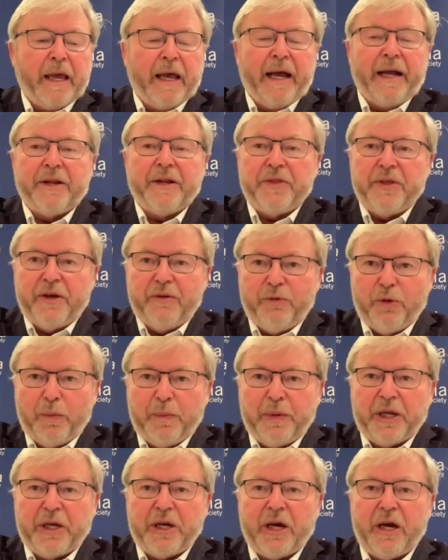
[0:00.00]
And it therefore
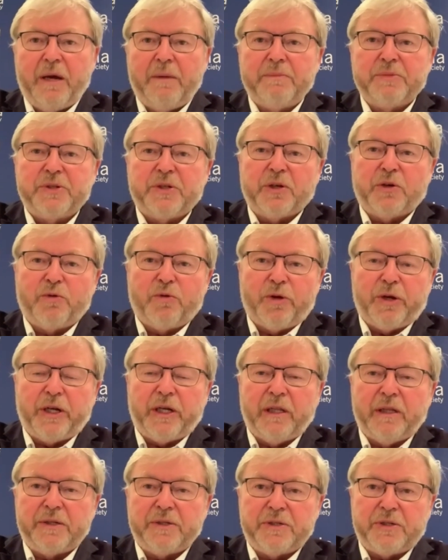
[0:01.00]
becomes the
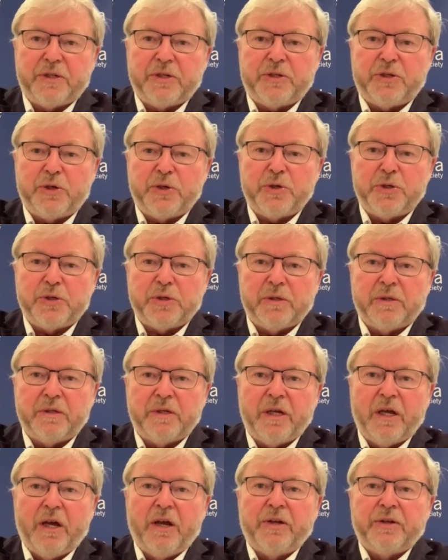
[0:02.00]
critical institution
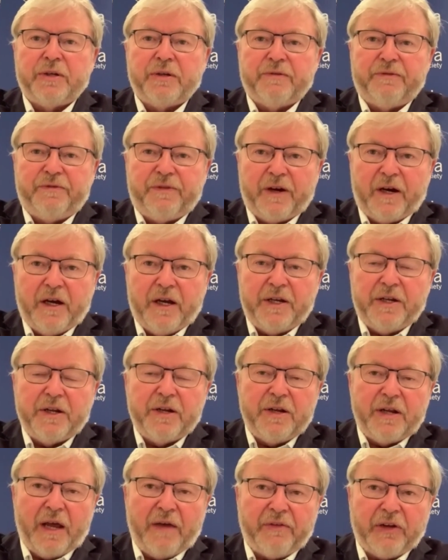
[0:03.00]
to find
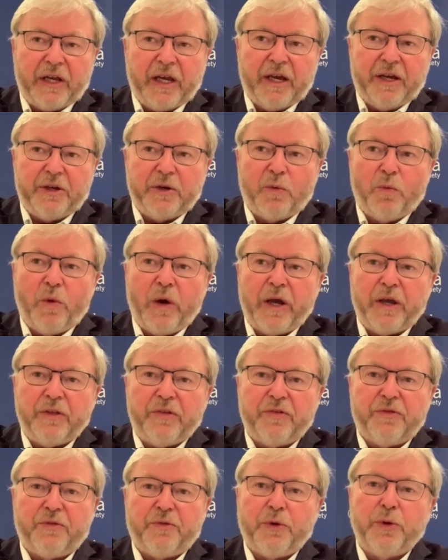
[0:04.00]
and navigate a way
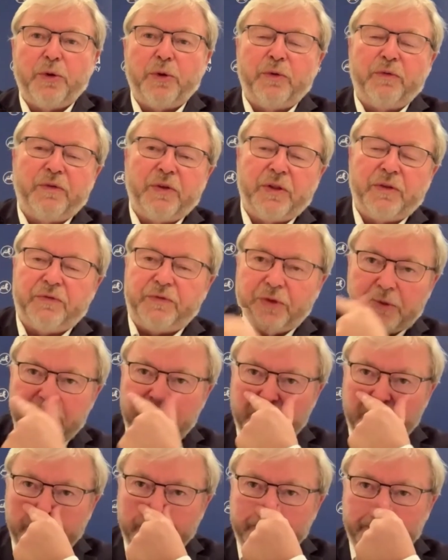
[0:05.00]
through for the
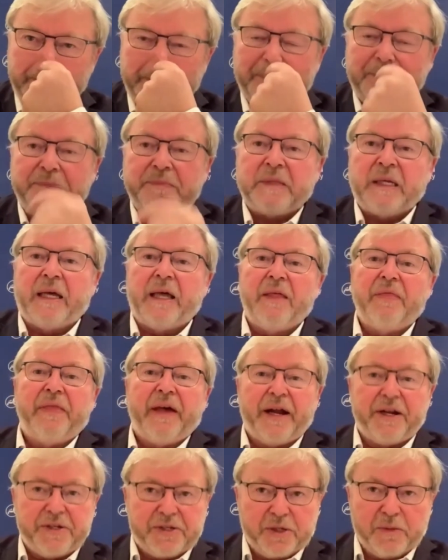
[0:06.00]
future.
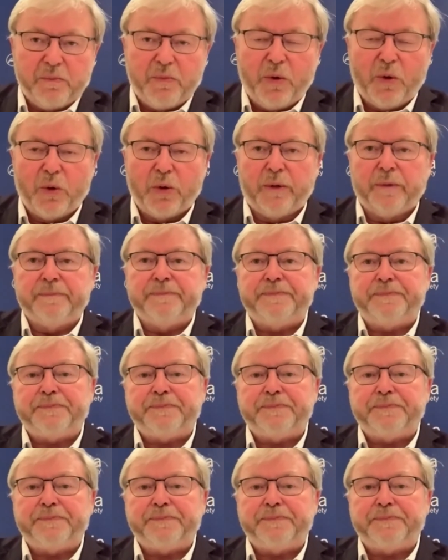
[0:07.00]
That is important.